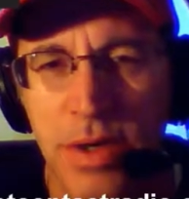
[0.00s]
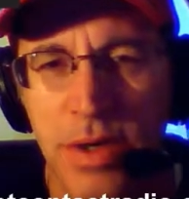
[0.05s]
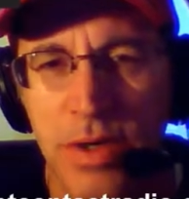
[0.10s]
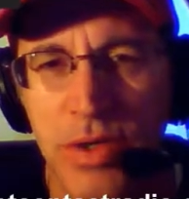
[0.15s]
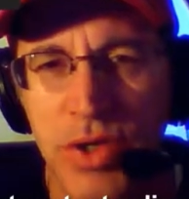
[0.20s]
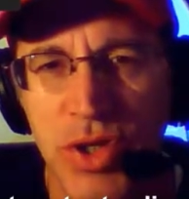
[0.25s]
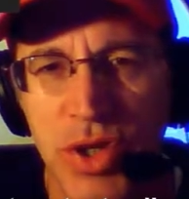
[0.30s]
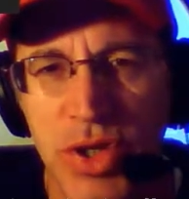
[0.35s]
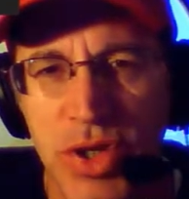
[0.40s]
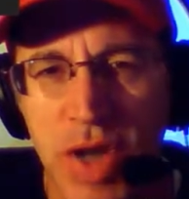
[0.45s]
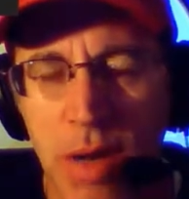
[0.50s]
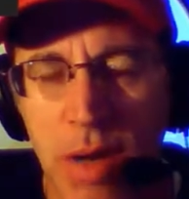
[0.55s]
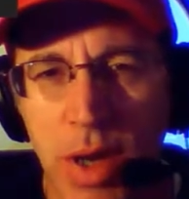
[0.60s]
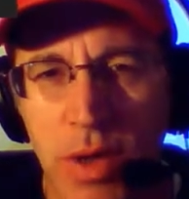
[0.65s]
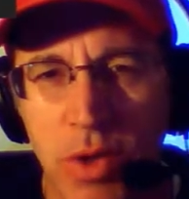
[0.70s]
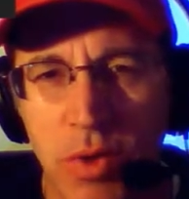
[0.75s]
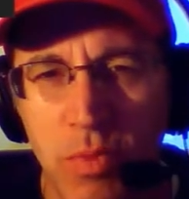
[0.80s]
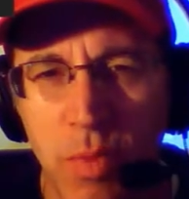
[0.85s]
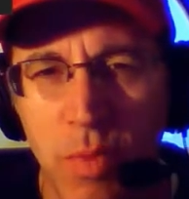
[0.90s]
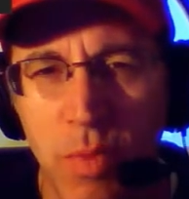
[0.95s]
Shame
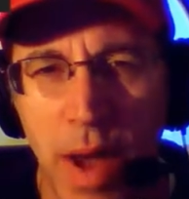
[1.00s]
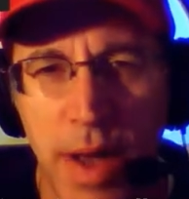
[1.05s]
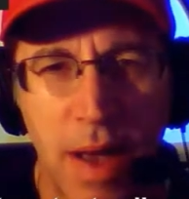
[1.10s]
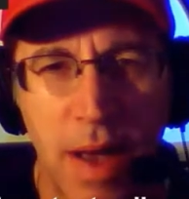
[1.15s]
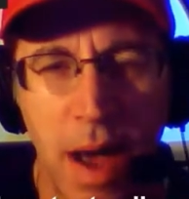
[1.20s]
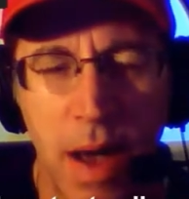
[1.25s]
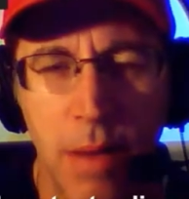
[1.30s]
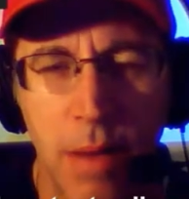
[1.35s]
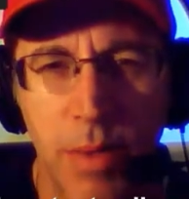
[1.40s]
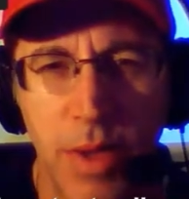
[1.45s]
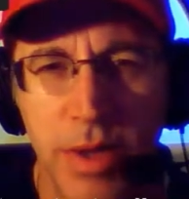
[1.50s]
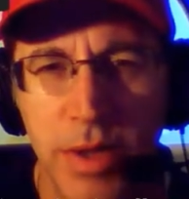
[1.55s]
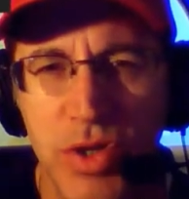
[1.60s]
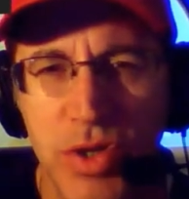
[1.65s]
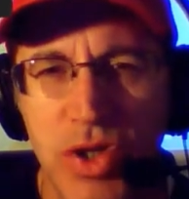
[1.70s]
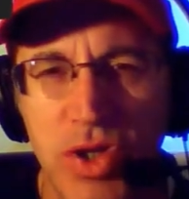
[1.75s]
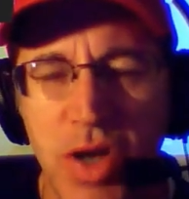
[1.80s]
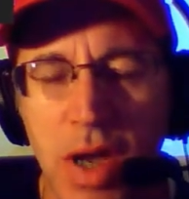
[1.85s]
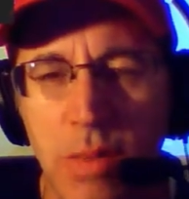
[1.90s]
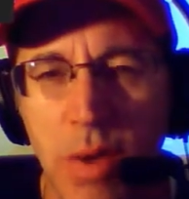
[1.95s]
on you, Mike Tomlin, and
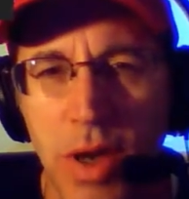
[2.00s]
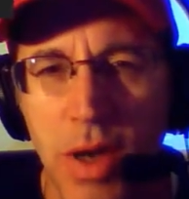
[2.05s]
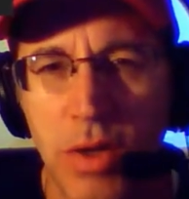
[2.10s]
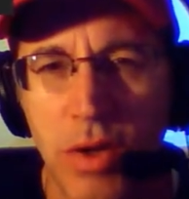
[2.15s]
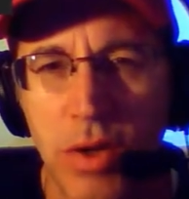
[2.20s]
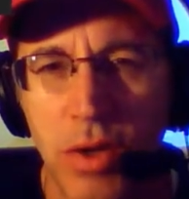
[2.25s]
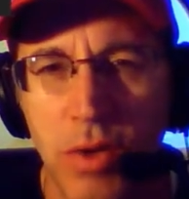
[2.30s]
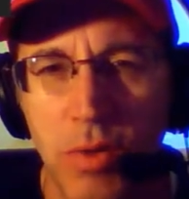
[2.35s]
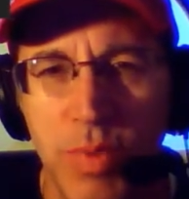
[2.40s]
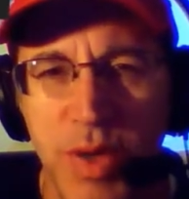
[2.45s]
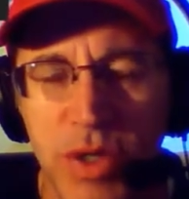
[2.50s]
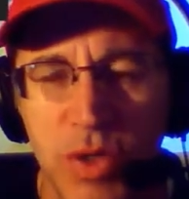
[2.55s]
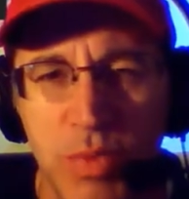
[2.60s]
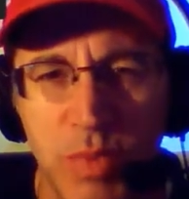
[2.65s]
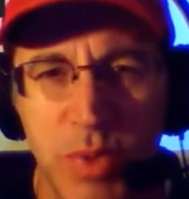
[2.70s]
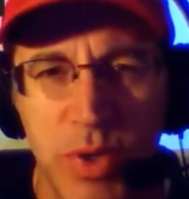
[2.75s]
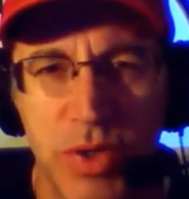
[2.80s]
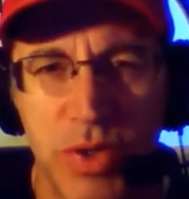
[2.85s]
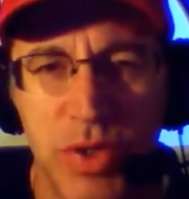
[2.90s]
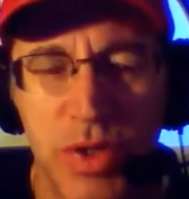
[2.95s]
shame on you,
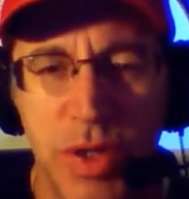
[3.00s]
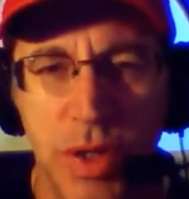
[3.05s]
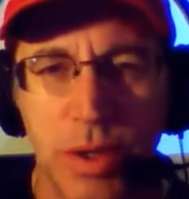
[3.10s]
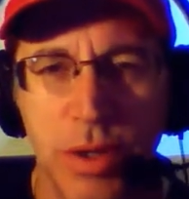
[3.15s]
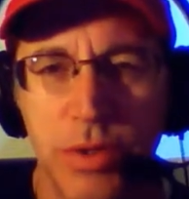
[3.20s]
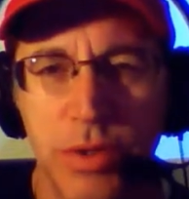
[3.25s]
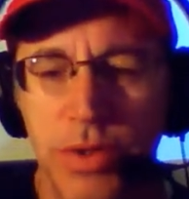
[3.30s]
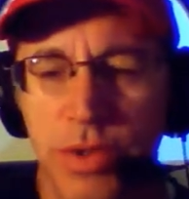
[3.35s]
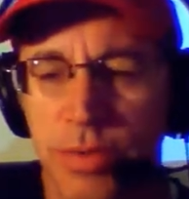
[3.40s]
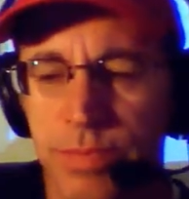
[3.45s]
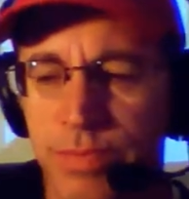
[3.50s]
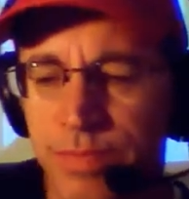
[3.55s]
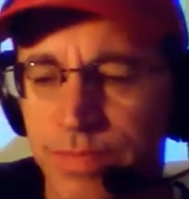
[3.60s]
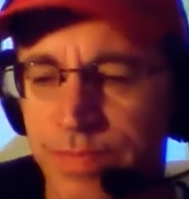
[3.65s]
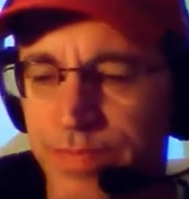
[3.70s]
Pittsburgh Steelers.